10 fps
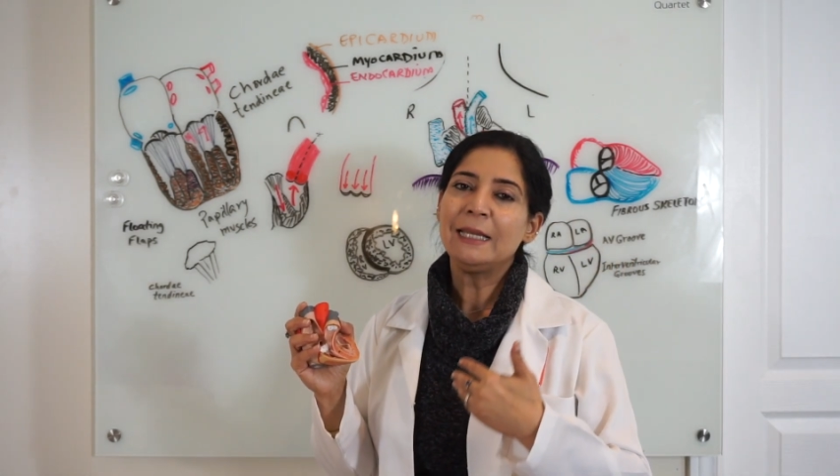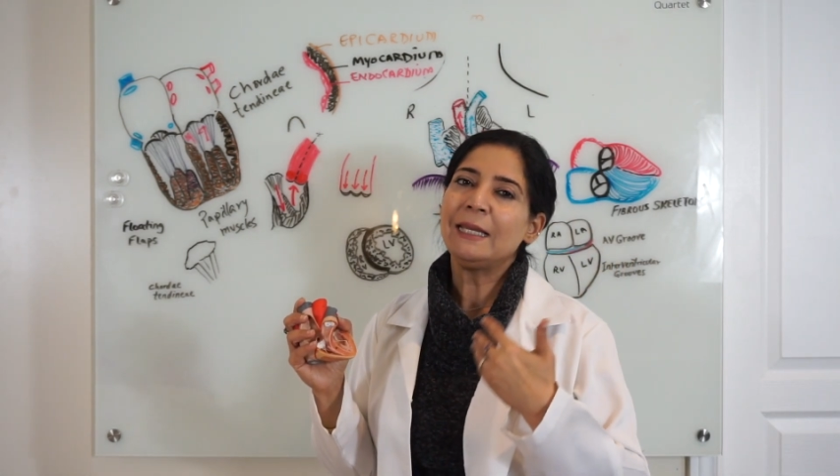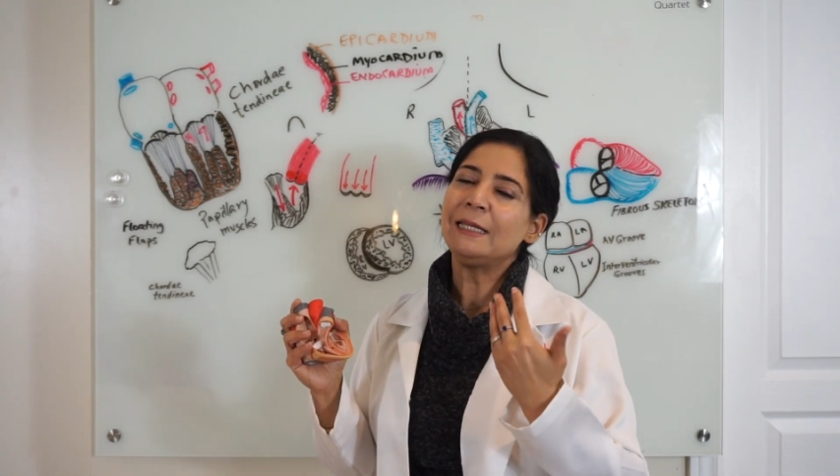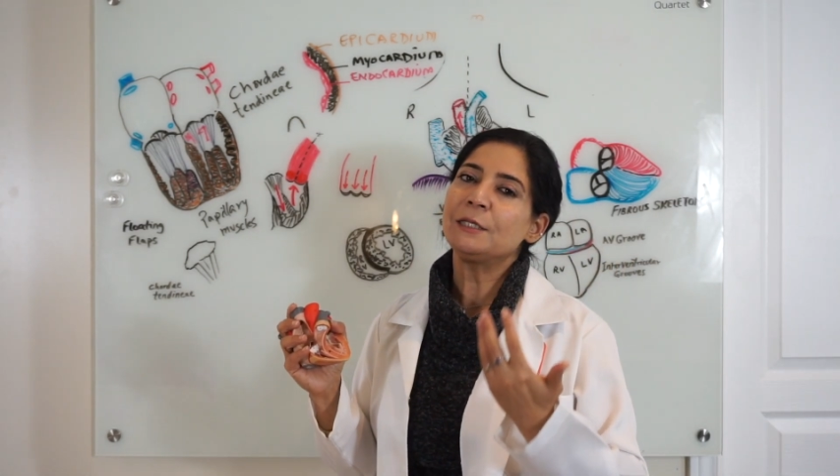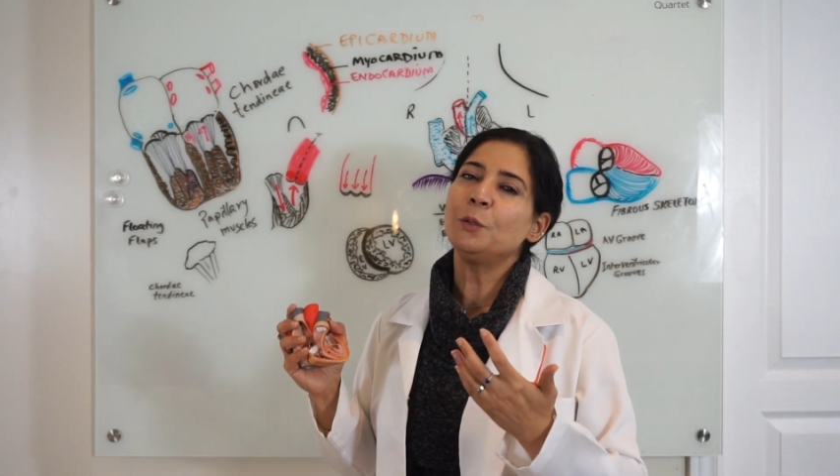
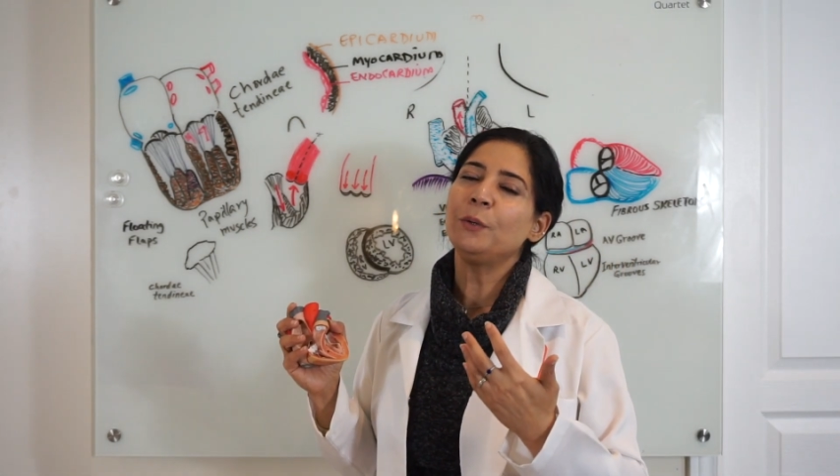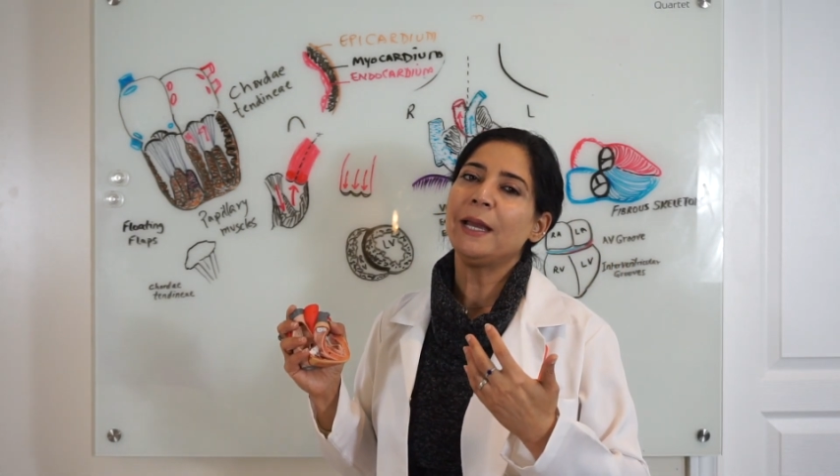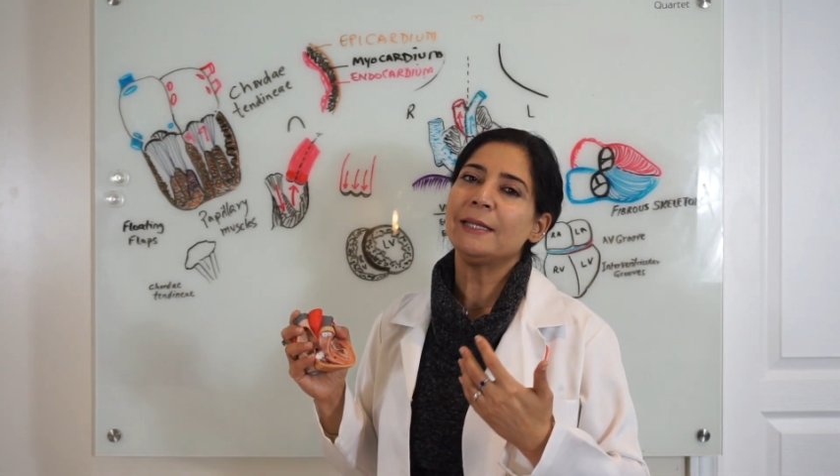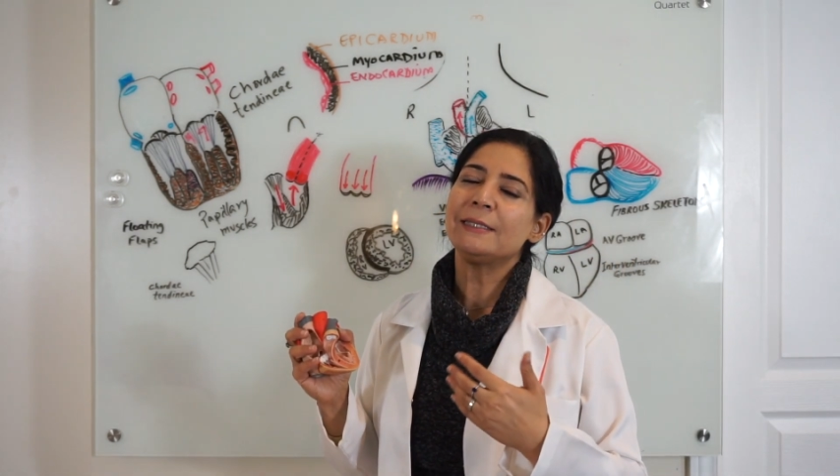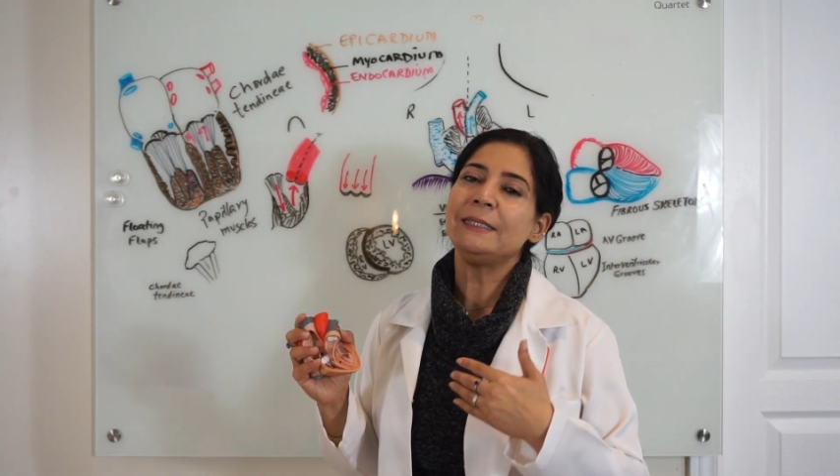is known
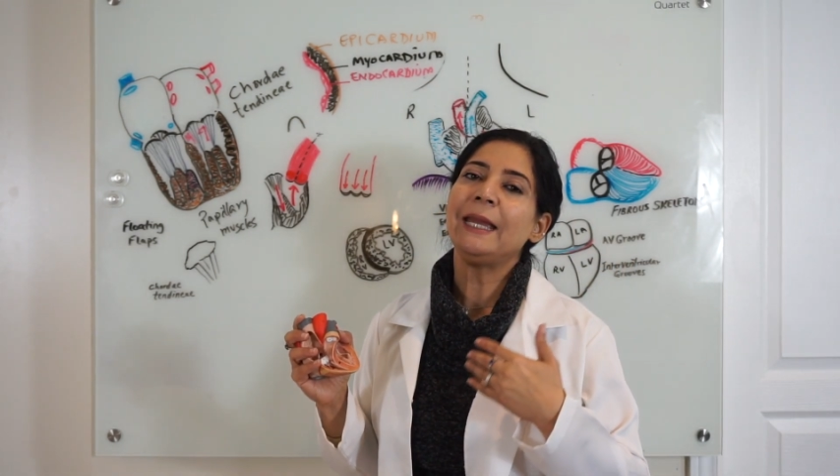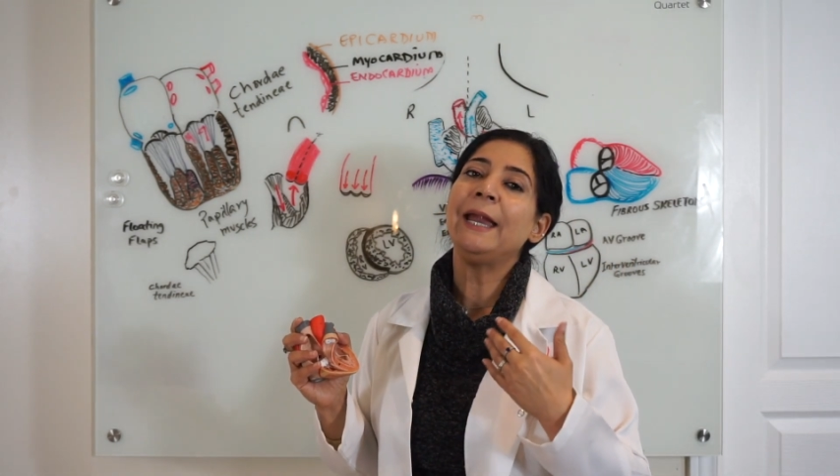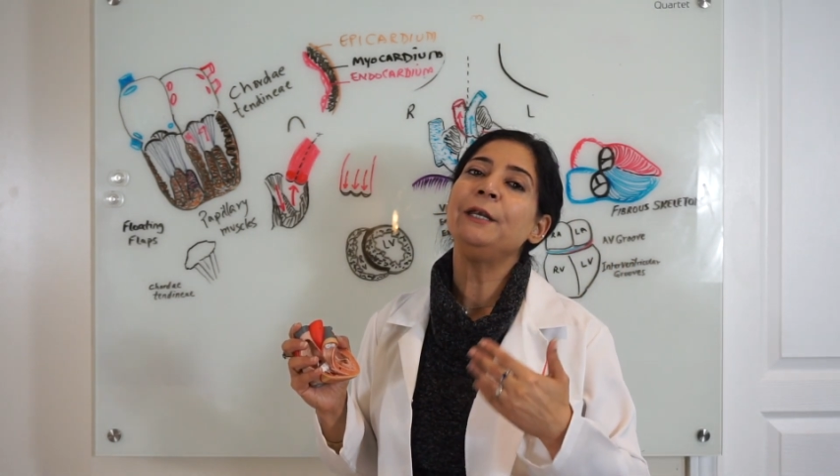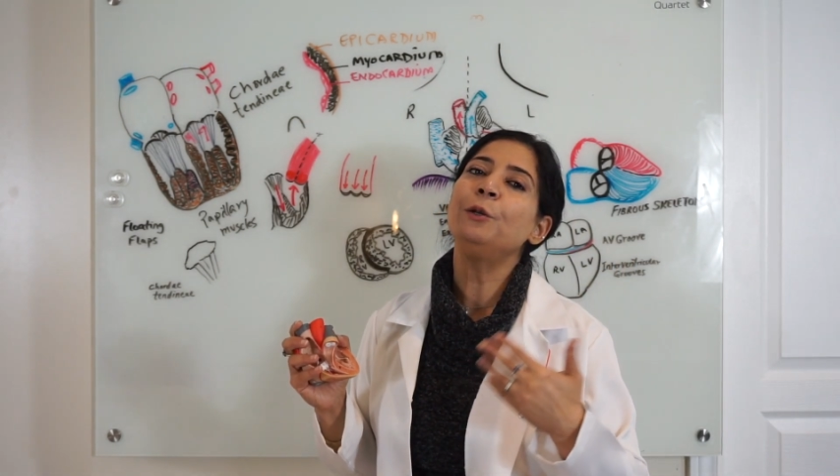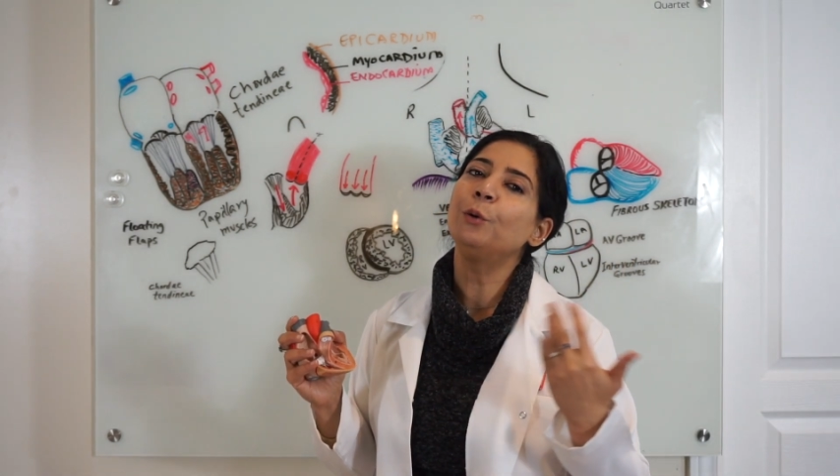as the
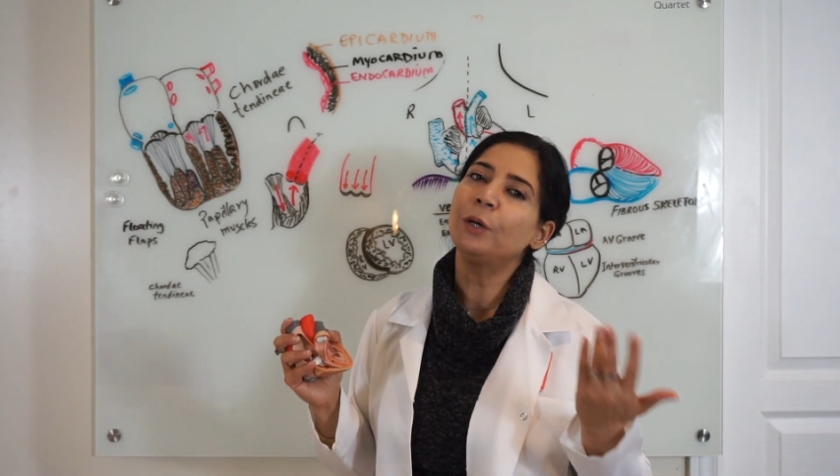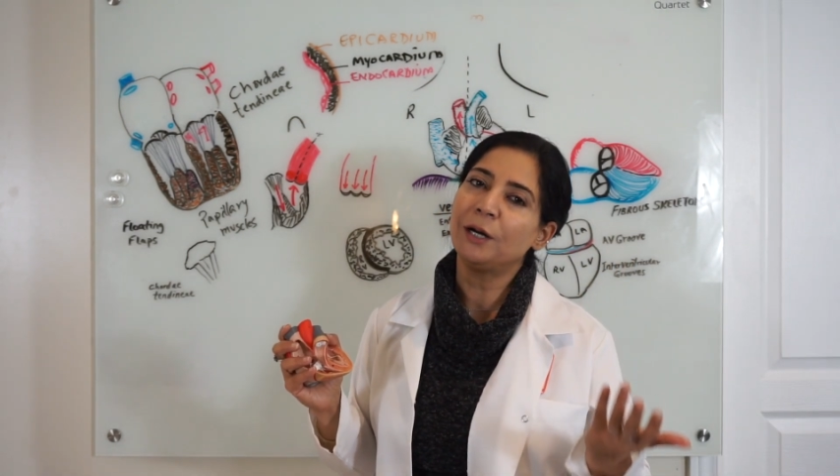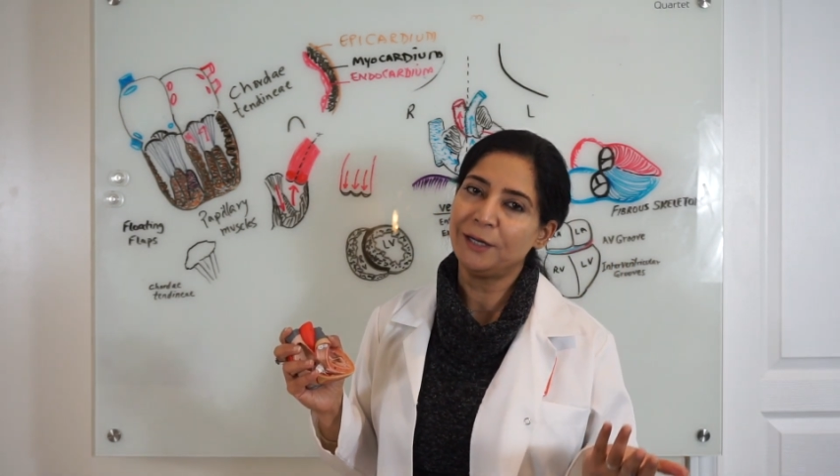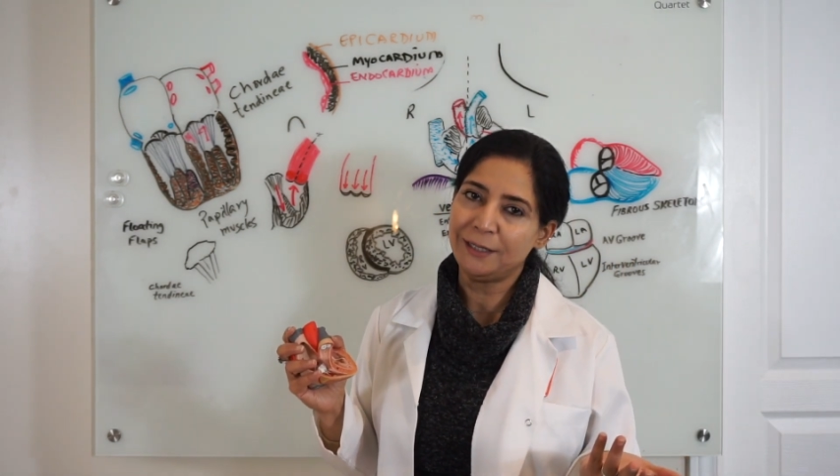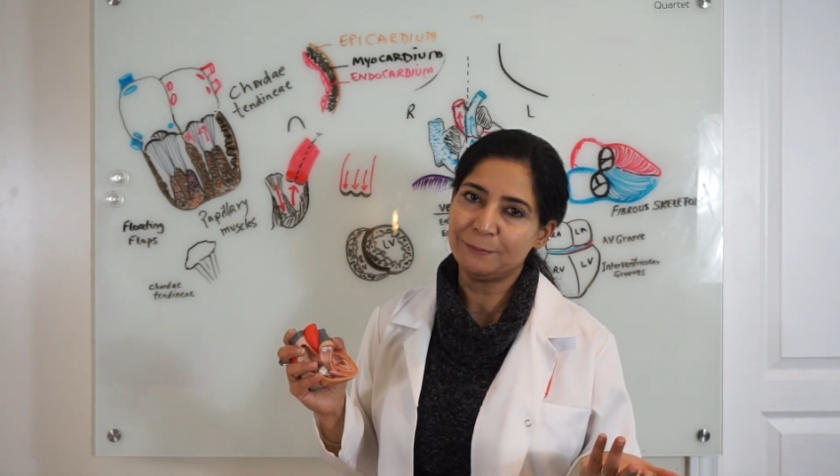
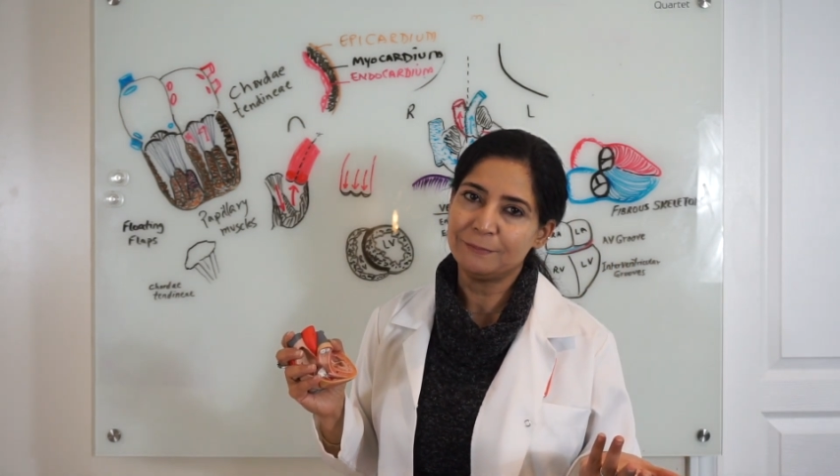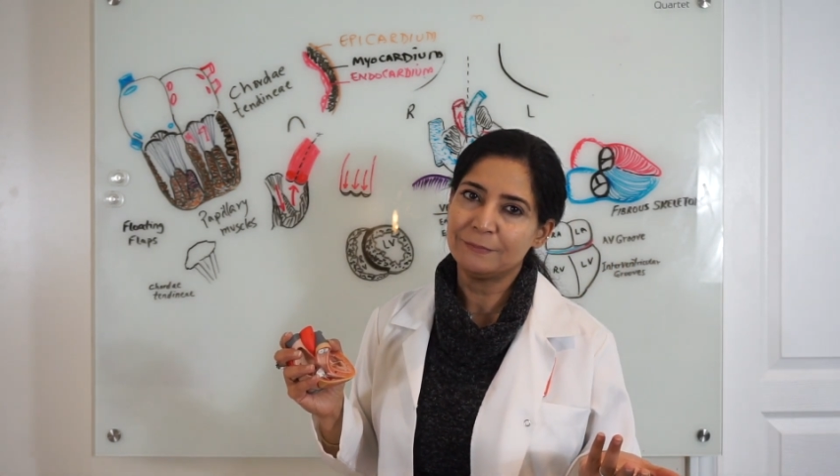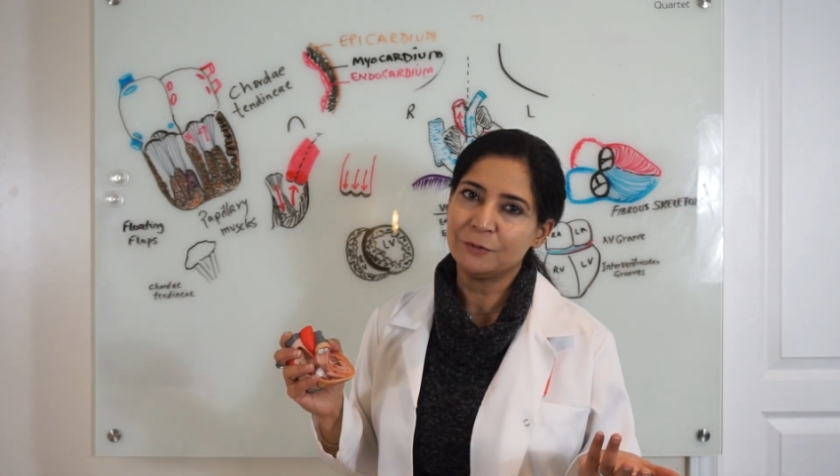endocardium.